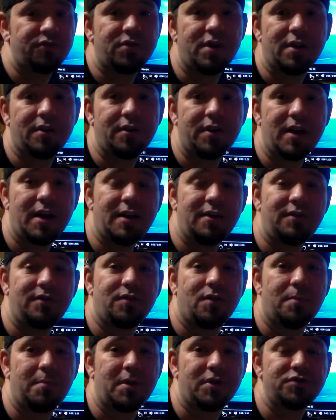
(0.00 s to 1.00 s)
this trailer yet,
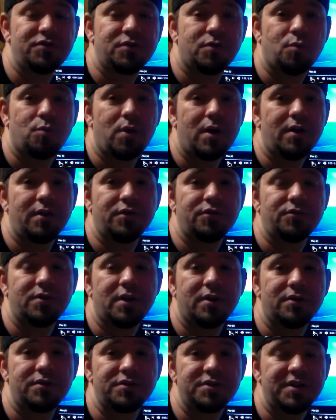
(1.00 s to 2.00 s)
so I'm not sure where in the
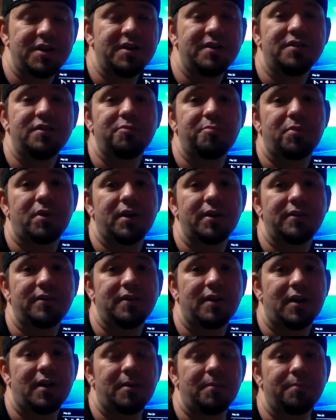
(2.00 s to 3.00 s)
trailer she is,
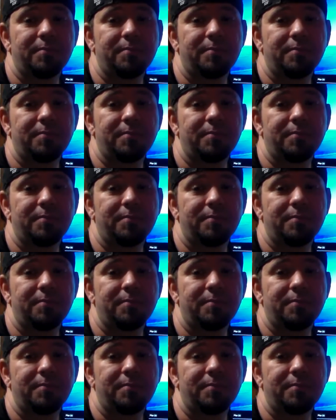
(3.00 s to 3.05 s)
but